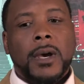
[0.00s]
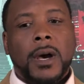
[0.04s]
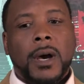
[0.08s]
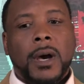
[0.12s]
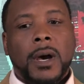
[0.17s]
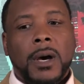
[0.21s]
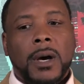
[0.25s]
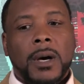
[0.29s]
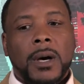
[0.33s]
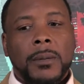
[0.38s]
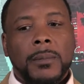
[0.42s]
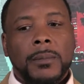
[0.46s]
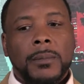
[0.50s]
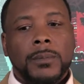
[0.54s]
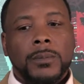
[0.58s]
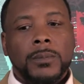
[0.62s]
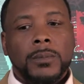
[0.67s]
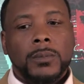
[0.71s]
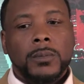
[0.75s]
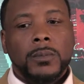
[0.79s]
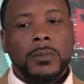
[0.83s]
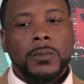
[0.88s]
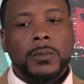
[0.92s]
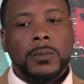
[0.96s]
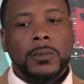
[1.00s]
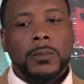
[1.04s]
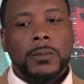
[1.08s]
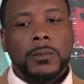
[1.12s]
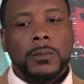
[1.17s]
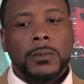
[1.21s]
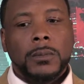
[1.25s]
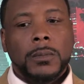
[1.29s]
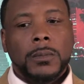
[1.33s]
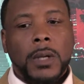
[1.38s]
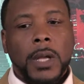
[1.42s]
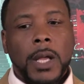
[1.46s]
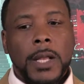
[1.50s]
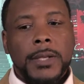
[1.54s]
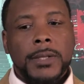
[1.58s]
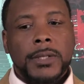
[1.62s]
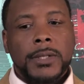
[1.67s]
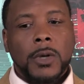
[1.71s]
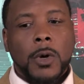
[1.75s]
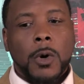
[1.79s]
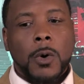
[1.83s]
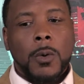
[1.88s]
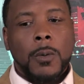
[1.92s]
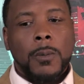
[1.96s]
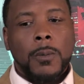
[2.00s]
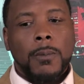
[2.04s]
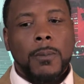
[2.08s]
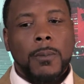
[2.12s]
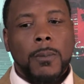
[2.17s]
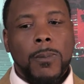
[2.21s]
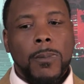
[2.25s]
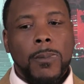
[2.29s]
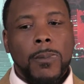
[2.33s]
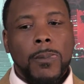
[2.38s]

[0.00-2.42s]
And so